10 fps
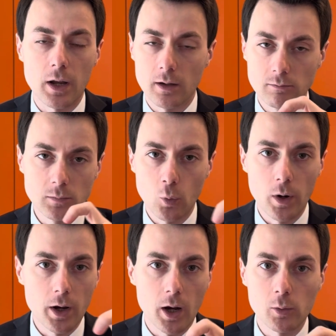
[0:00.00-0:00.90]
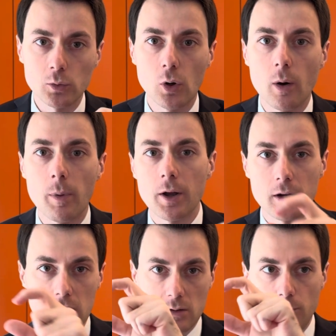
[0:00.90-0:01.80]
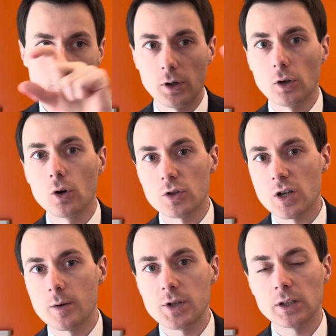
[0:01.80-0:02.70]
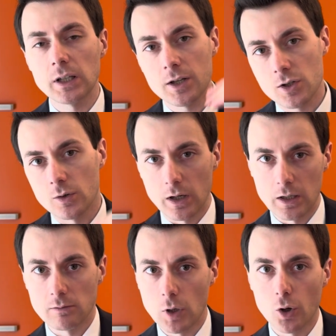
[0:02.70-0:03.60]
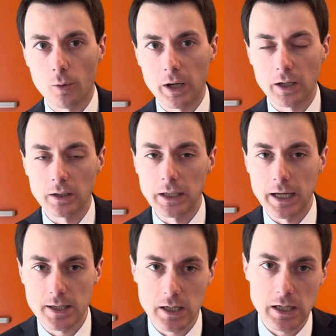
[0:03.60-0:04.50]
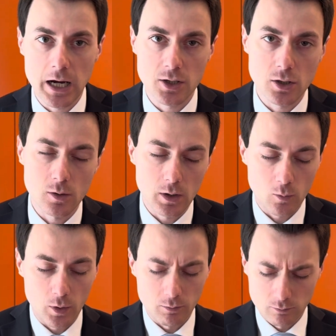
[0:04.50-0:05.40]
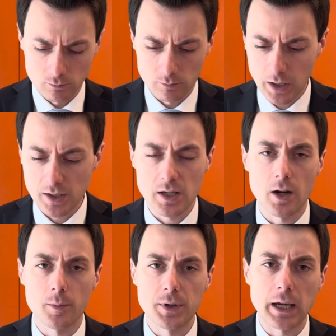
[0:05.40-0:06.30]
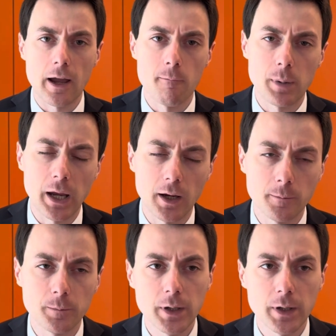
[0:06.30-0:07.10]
And the way I would go about it is putting no subject line, so that it automatically gets attached to it when I set up the campaign.